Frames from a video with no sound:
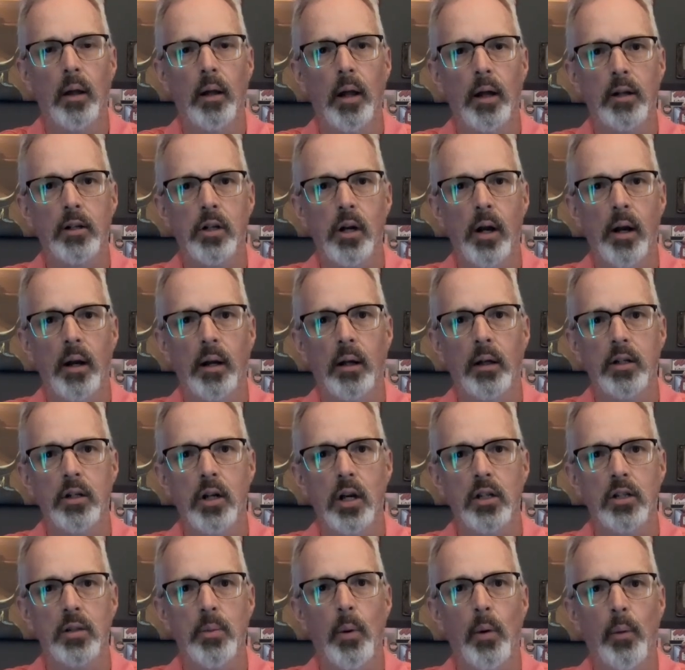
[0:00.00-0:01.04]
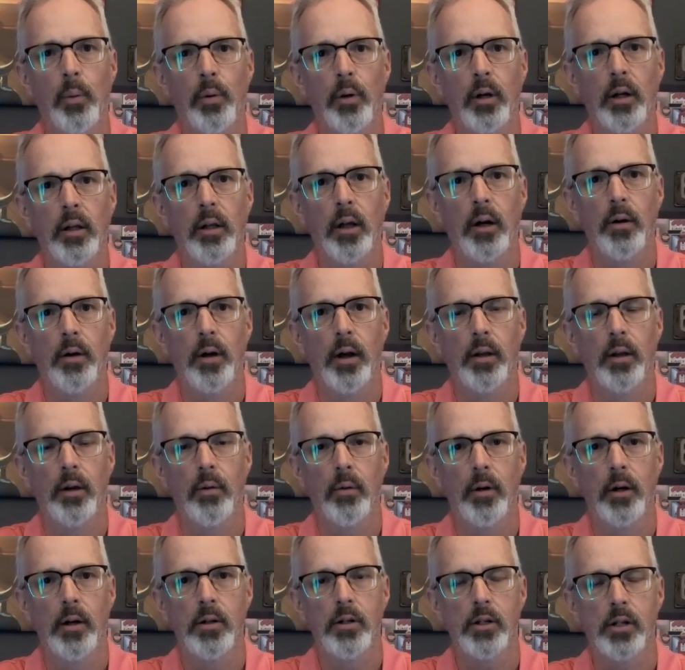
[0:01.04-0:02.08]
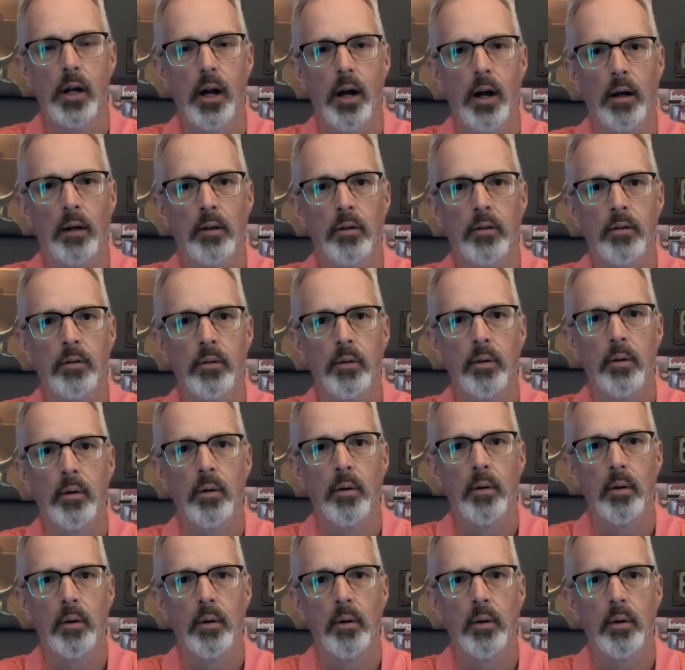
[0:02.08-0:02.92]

electronic adjustable preload on the rear shocks.